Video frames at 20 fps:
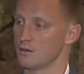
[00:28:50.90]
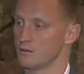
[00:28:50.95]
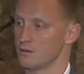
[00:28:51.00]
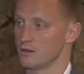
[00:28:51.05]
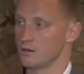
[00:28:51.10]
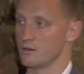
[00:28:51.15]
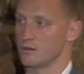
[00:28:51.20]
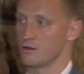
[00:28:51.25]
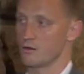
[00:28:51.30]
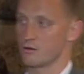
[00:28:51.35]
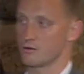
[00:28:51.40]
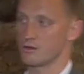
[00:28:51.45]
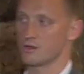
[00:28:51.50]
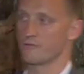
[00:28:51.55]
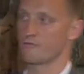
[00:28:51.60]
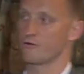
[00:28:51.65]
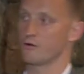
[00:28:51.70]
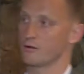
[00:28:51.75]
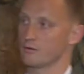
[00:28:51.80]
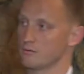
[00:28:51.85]
there are
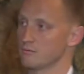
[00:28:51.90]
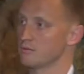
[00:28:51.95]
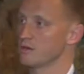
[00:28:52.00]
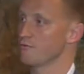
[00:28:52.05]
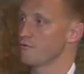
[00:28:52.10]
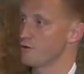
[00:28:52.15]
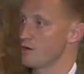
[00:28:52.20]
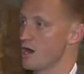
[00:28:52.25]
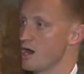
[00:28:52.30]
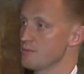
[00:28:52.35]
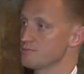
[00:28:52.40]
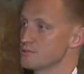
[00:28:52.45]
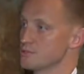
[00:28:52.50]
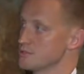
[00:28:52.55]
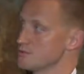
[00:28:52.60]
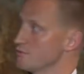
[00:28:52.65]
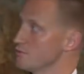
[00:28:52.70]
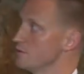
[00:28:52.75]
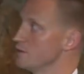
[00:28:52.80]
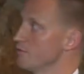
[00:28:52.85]
different
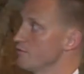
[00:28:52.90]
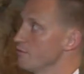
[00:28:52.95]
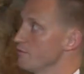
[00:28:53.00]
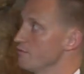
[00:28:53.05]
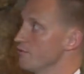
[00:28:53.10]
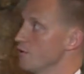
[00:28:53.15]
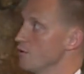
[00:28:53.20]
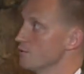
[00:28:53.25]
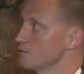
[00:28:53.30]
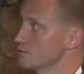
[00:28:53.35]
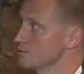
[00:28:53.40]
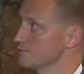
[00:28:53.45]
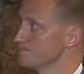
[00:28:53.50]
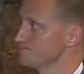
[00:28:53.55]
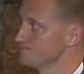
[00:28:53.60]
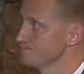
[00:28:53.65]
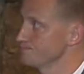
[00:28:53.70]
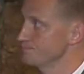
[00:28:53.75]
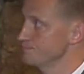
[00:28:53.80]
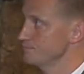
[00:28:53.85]
options for different folks.
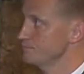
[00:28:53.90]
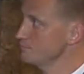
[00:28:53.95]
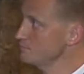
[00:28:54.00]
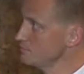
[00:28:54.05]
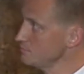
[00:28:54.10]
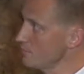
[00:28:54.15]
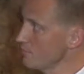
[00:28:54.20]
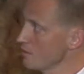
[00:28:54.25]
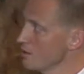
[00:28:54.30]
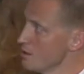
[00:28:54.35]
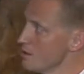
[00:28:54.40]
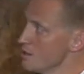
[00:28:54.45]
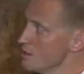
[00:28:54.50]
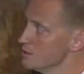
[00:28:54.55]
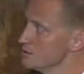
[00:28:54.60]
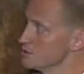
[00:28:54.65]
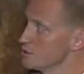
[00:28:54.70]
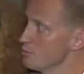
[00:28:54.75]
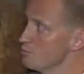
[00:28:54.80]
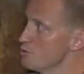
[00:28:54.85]

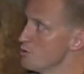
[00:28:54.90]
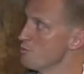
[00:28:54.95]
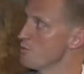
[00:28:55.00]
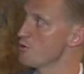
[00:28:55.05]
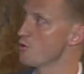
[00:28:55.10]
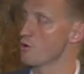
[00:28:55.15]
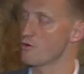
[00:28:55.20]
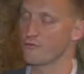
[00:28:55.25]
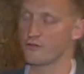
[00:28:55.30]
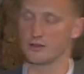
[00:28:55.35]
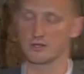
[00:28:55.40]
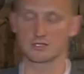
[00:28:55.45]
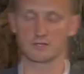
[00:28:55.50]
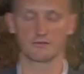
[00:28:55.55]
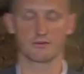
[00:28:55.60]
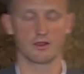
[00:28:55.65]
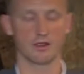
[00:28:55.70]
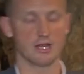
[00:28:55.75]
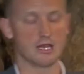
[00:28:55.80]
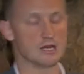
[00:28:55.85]
So buprenorphine is a
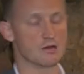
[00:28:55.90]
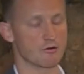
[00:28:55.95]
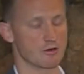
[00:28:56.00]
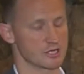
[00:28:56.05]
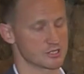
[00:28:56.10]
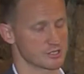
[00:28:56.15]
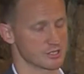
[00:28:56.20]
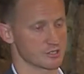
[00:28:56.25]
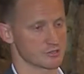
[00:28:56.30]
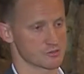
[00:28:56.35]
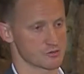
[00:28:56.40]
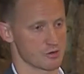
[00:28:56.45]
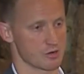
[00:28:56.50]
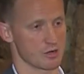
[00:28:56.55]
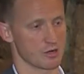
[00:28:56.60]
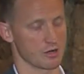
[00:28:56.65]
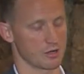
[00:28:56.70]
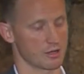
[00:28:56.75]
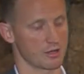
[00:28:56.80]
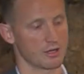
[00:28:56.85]
very interesting
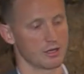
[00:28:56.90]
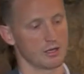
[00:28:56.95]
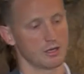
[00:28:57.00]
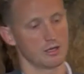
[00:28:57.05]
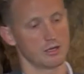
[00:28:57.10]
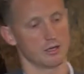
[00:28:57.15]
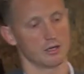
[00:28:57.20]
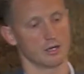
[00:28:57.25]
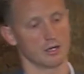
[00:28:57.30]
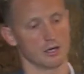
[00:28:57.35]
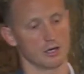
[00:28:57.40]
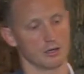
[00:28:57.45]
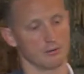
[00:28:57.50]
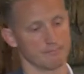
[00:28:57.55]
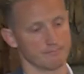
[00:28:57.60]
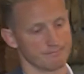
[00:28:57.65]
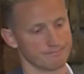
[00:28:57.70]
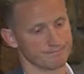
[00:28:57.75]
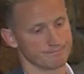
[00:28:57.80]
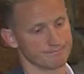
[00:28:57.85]
drug.
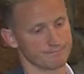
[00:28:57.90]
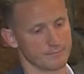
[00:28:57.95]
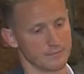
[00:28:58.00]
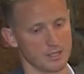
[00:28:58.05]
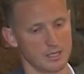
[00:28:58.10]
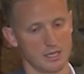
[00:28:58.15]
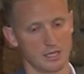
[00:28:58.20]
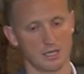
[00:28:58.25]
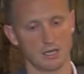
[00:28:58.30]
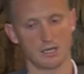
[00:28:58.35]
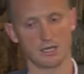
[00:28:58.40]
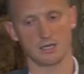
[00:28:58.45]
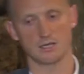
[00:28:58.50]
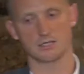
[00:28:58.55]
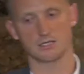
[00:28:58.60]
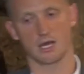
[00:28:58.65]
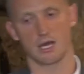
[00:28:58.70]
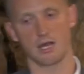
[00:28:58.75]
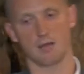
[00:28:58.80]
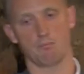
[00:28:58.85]
It
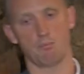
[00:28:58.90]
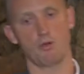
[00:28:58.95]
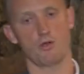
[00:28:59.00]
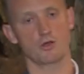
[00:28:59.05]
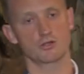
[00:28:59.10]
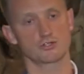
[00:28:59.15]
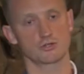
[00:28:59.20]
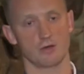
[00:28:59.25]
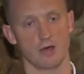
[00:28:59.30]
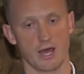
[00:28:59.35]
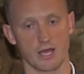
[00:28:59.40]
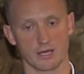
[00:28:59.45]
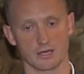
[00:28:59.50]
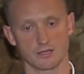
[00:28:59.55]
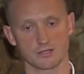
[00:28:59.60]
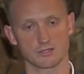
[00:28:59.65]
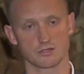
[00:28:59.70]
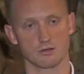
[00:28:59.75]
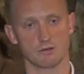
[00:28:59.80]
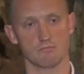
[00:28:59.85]
is a partial
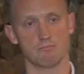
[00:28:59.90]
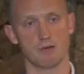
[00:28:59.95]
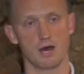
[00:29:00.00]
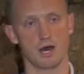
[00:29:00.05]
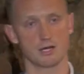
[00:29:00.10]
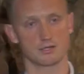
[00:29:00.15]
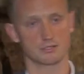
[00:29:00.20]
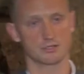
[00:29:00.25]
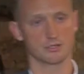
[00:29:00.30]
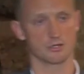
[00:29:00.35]
agonist, so it binds